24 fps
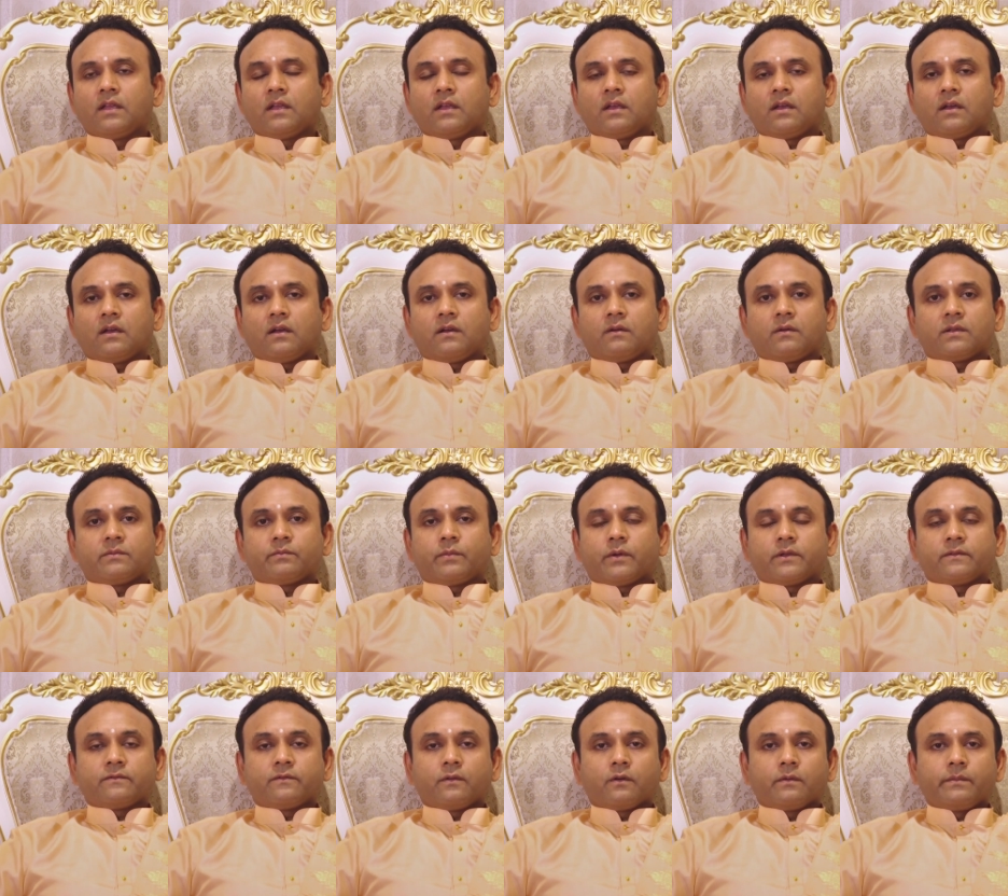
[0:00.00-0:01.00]

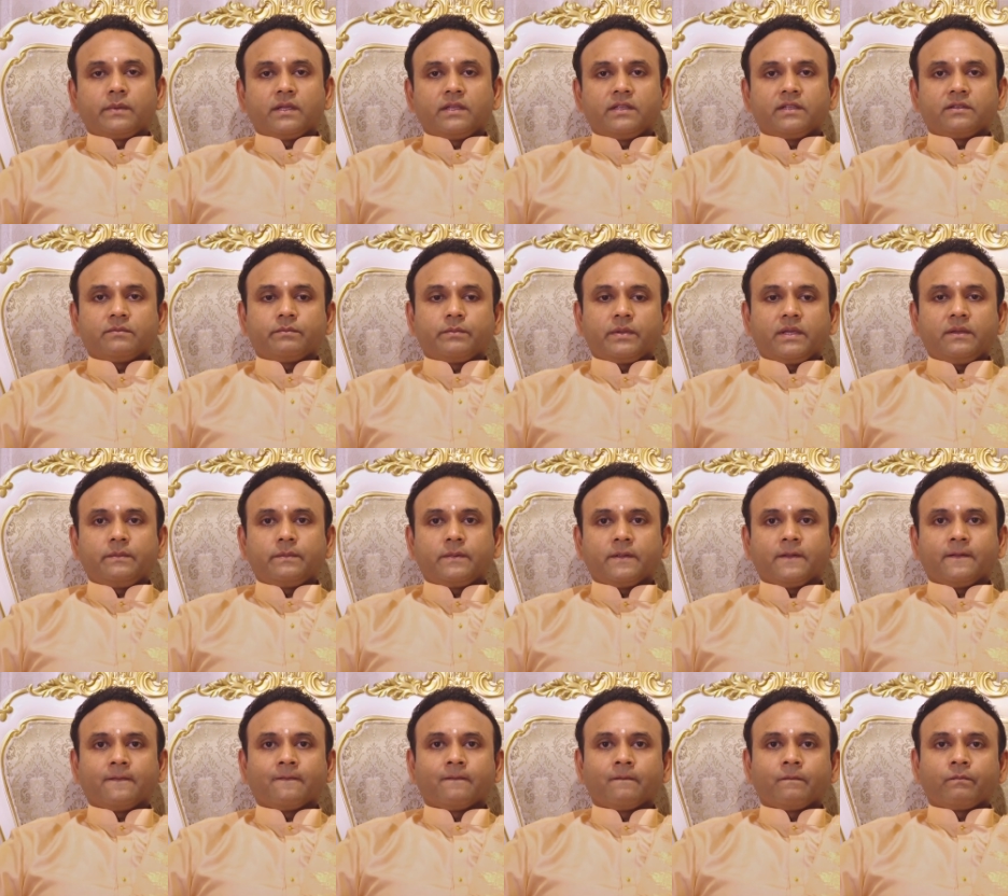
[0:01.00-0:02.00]
1.4 billion people.
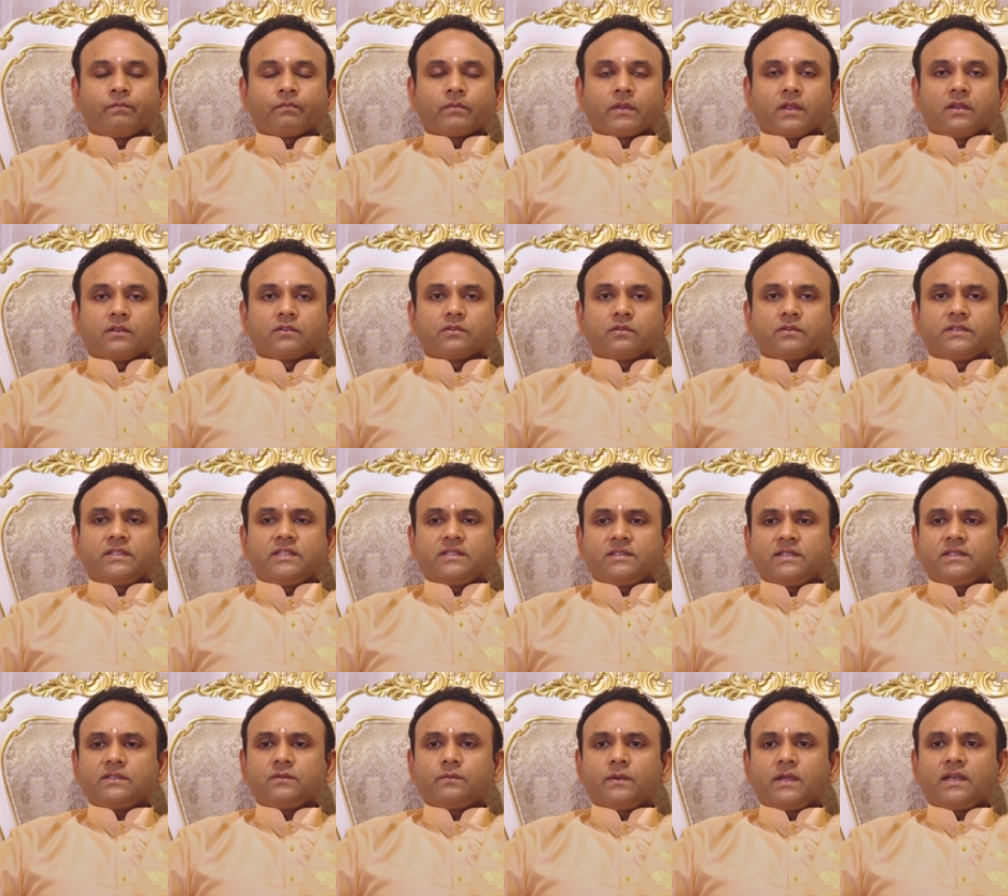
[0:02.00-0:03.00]
So this
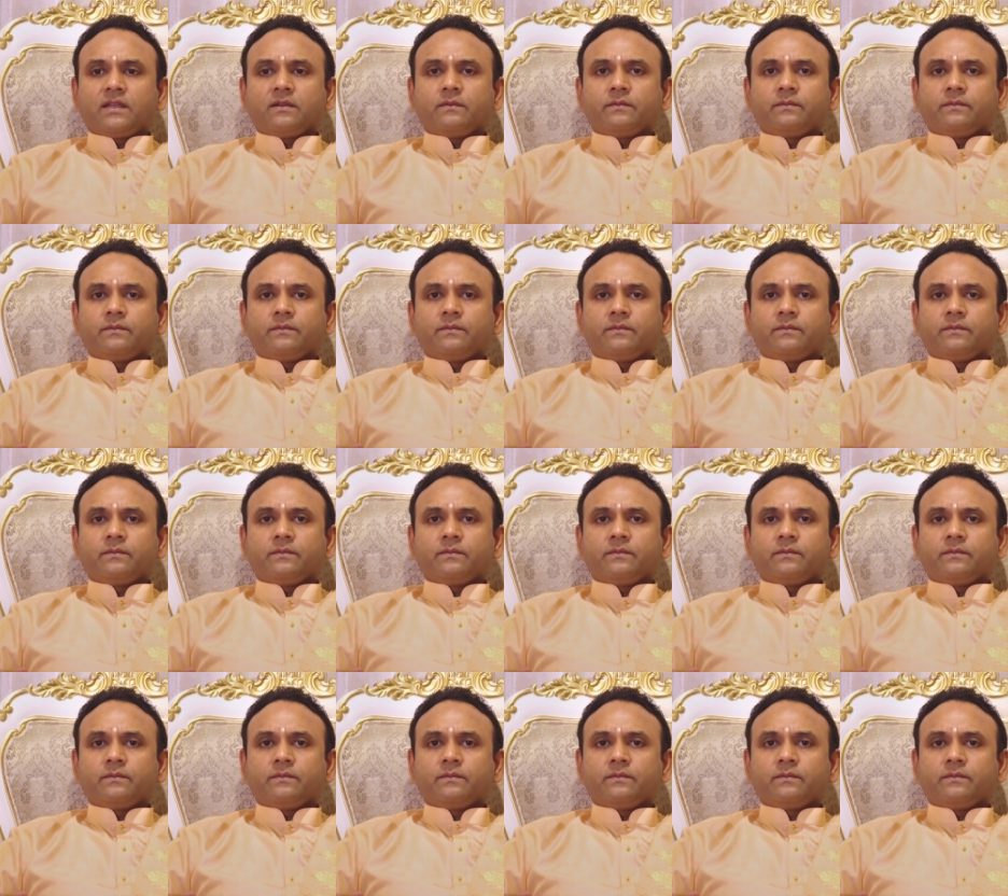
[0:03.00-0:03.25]
is where